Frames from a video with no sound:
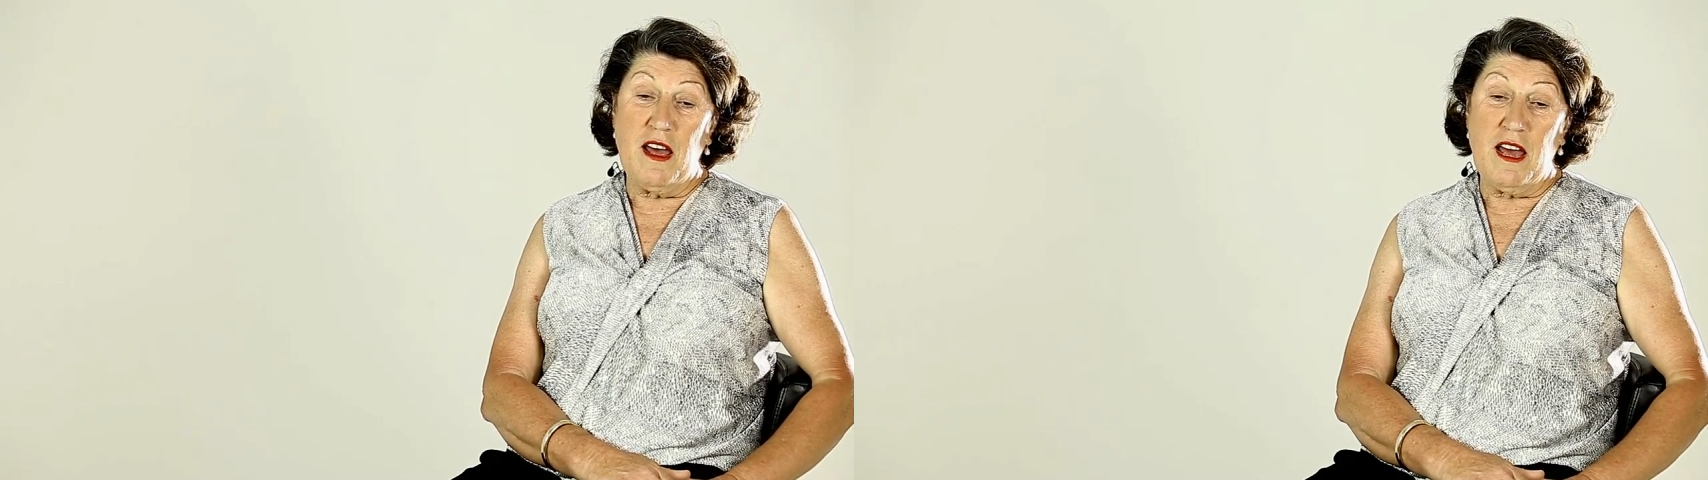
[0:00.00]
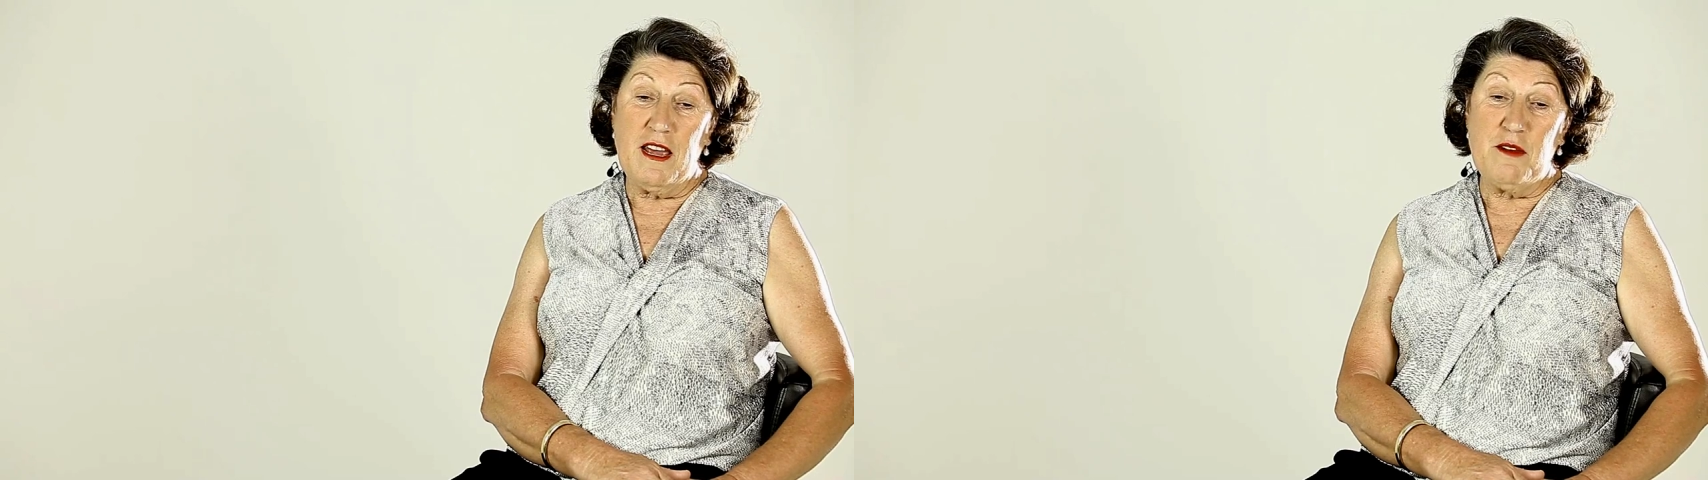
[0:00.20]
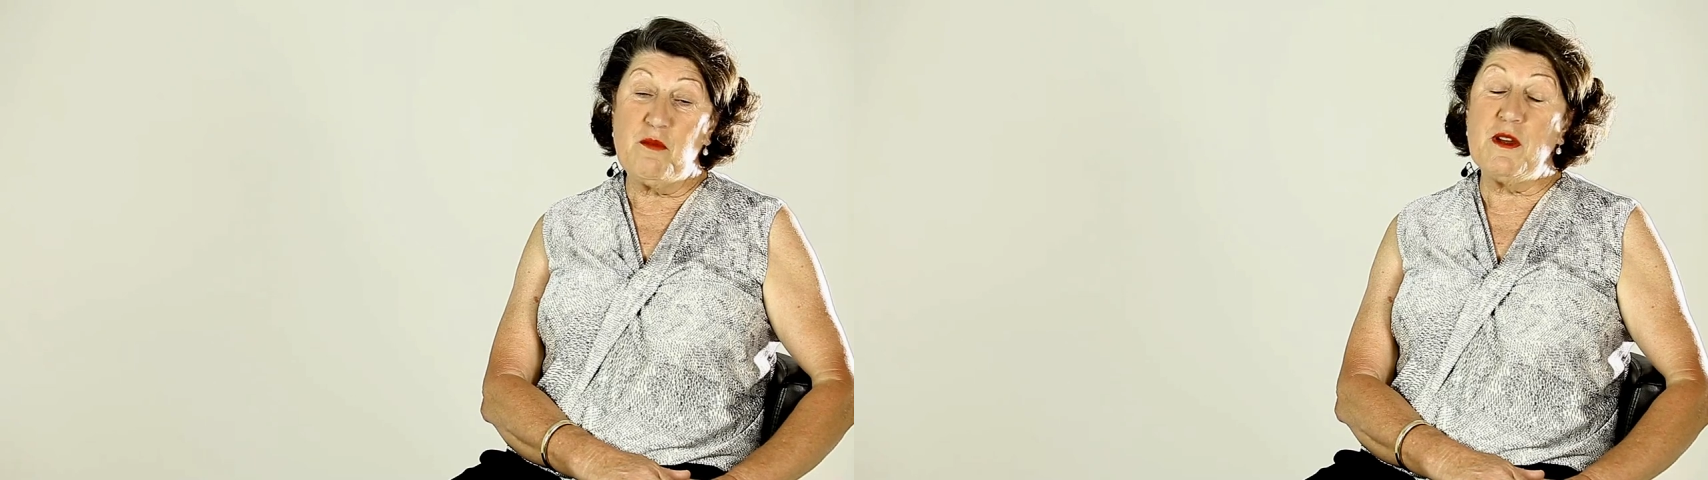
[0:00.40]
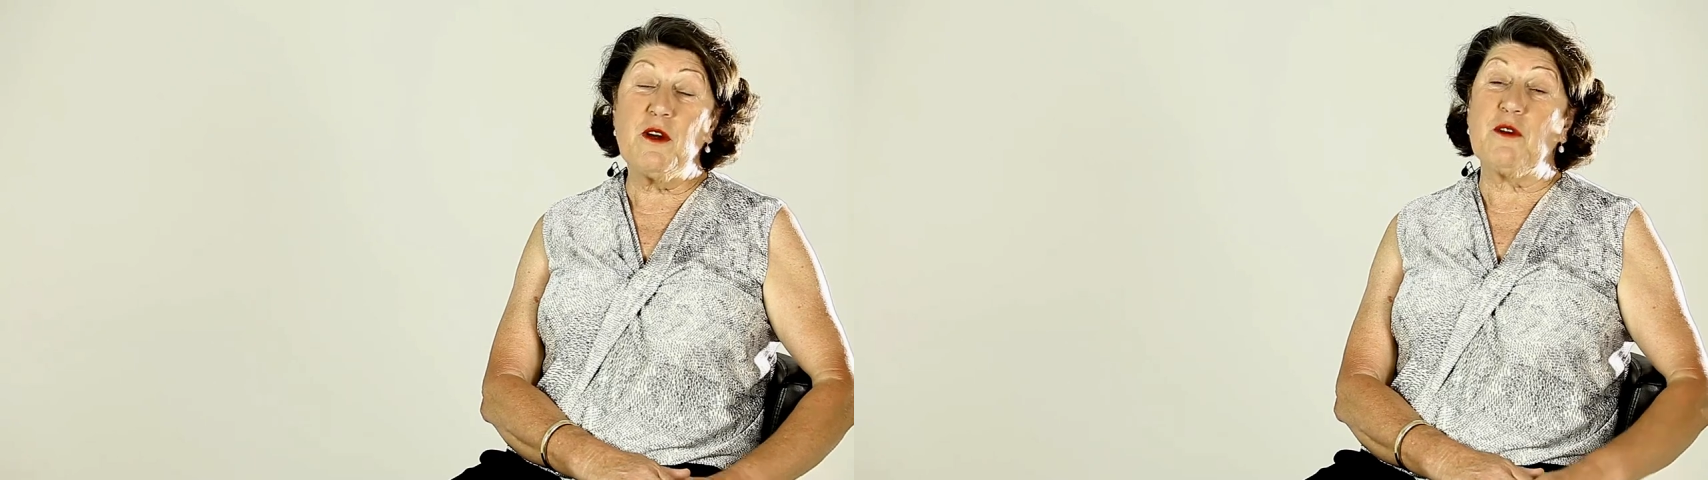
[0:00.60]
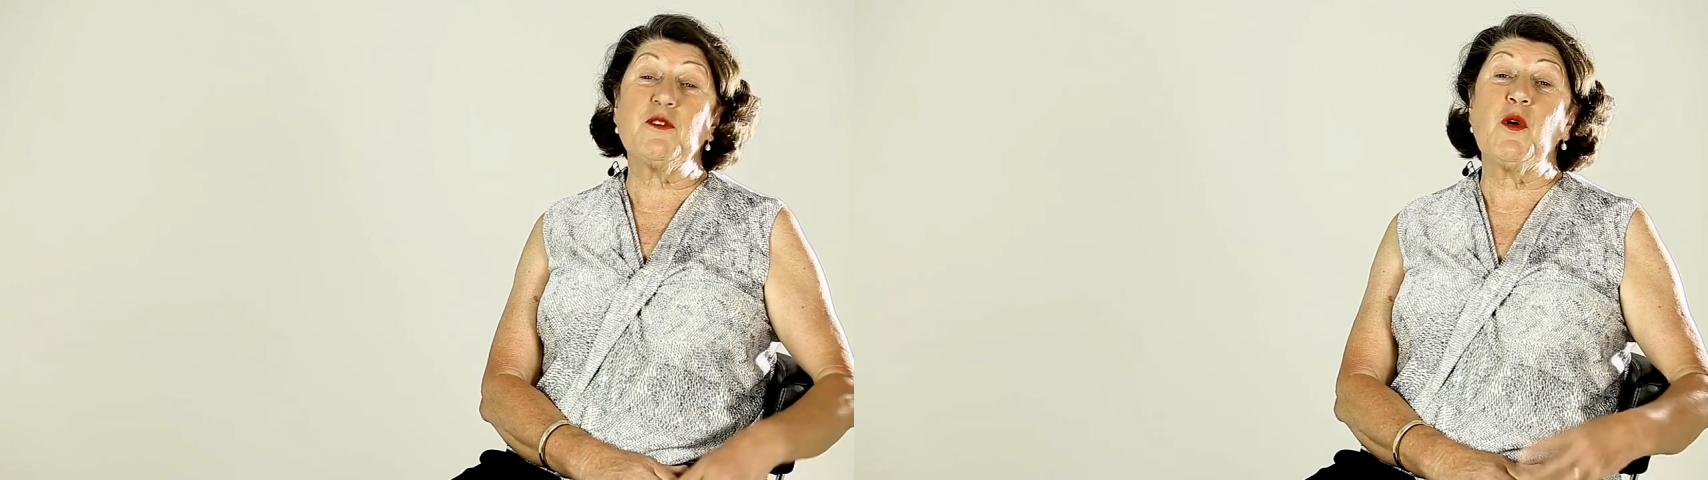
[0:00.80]
and we
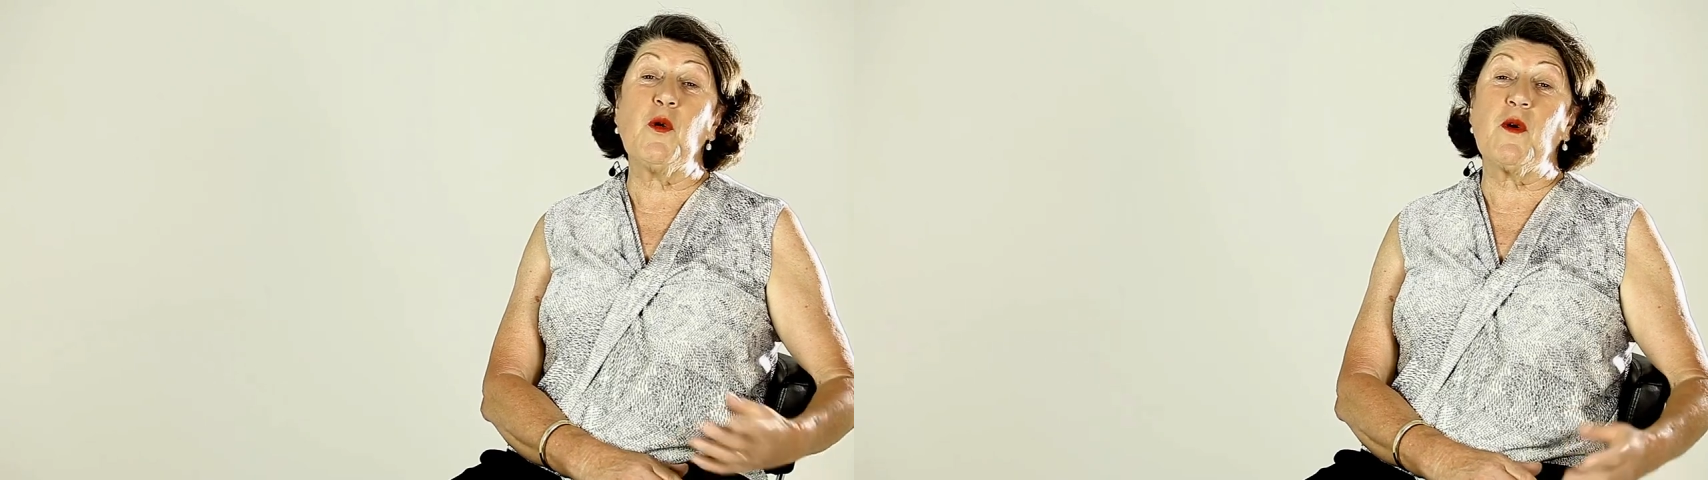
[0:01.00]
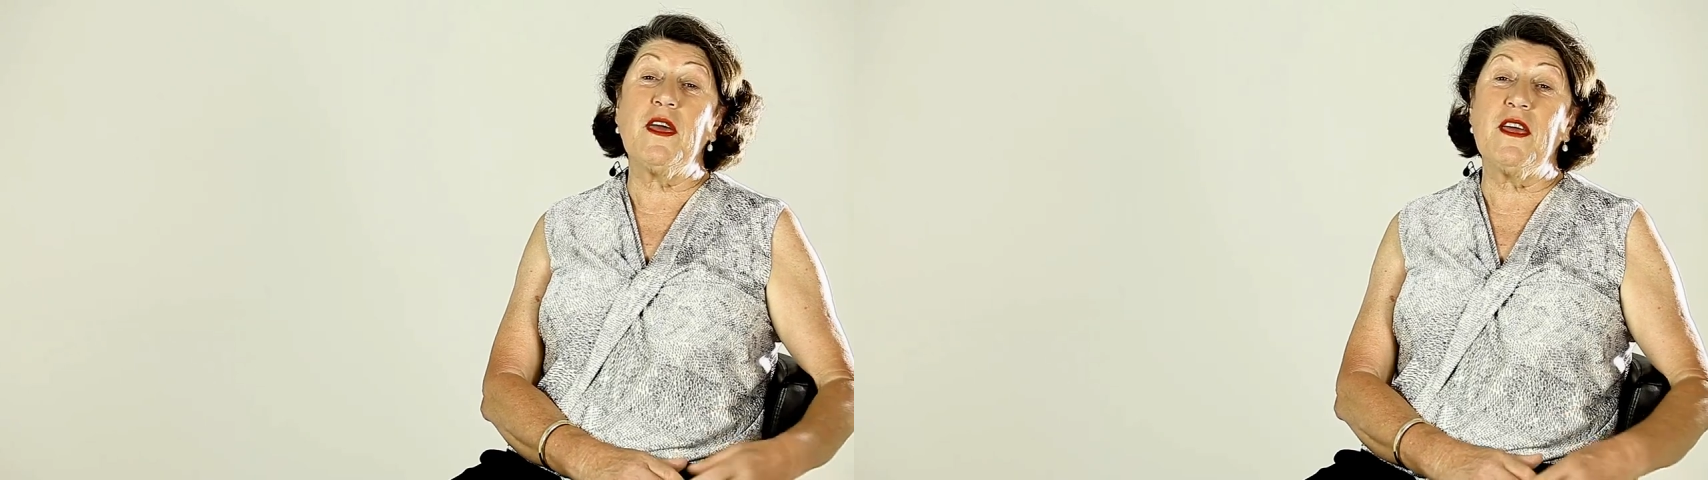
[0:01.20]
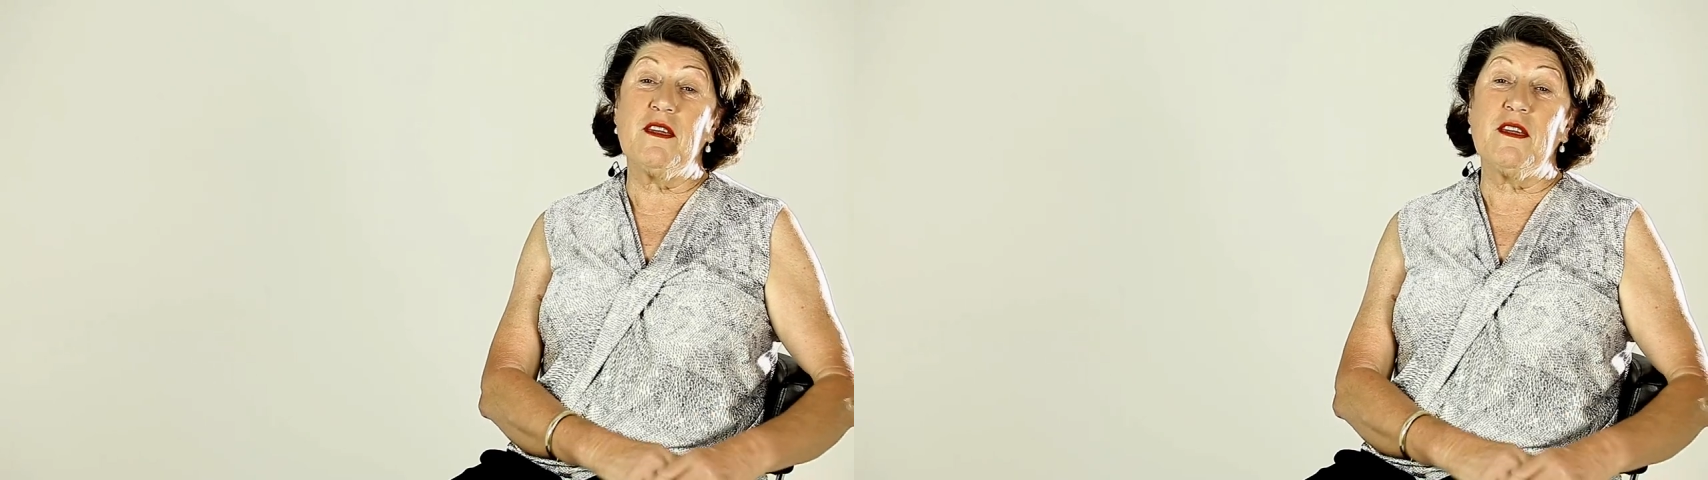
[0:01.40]
got talking